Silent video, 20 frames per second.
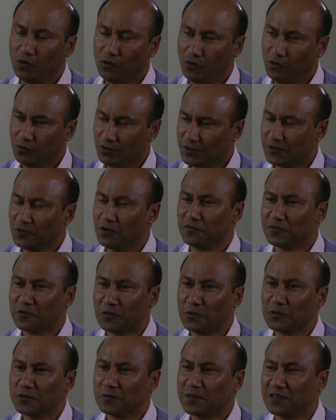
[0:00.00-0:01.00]
also, of
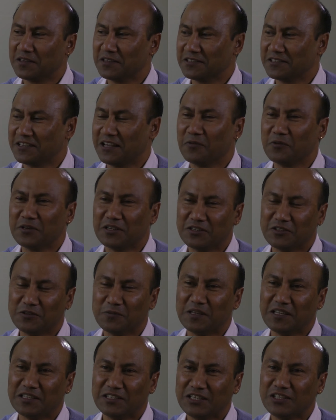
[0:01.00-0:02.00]
course, because I wanted
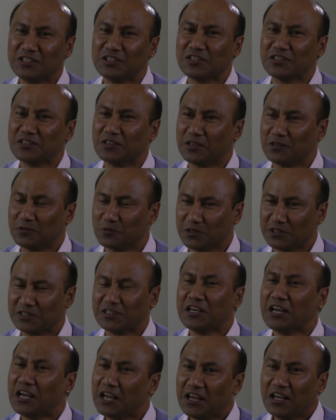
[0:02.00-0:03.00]
to be a teacher. So it
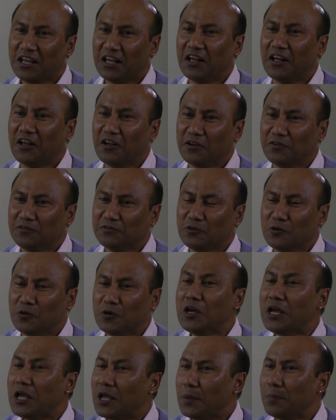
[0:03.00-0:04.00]
was
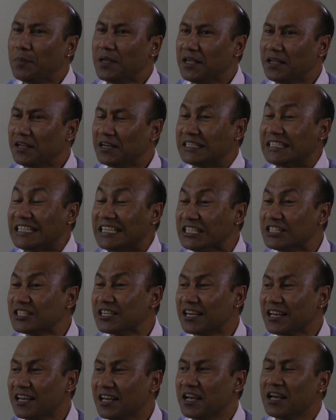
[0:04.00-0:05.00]
for being a
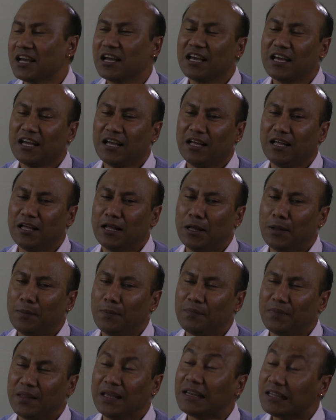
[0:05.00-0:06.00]
teacher,
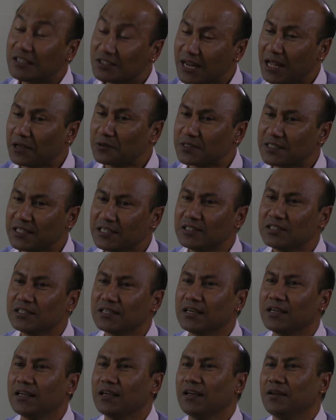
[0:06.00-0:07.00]
English language
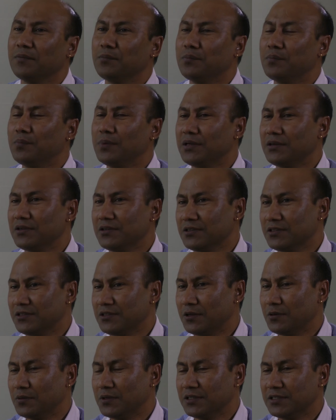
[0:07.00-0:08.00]
teacher, because
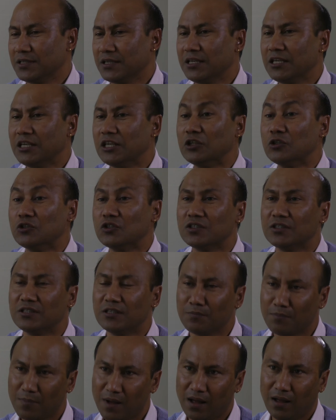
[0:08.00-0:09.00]
there was a huge
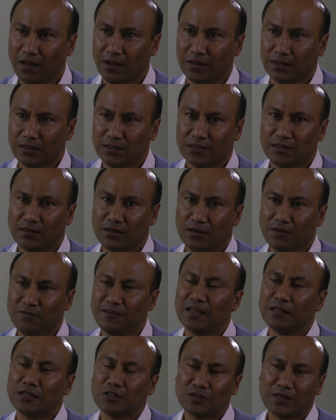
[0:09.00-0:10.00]
demand
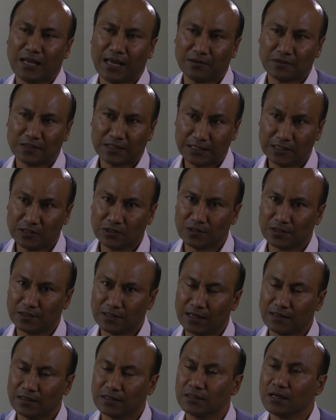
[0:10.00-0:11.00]
of English language teachers
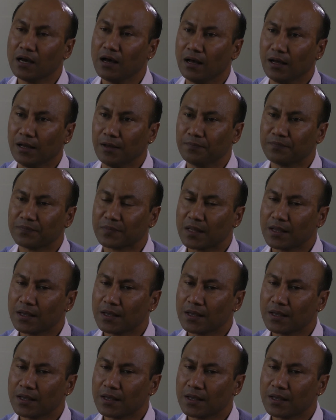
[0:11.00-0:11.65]
at the time.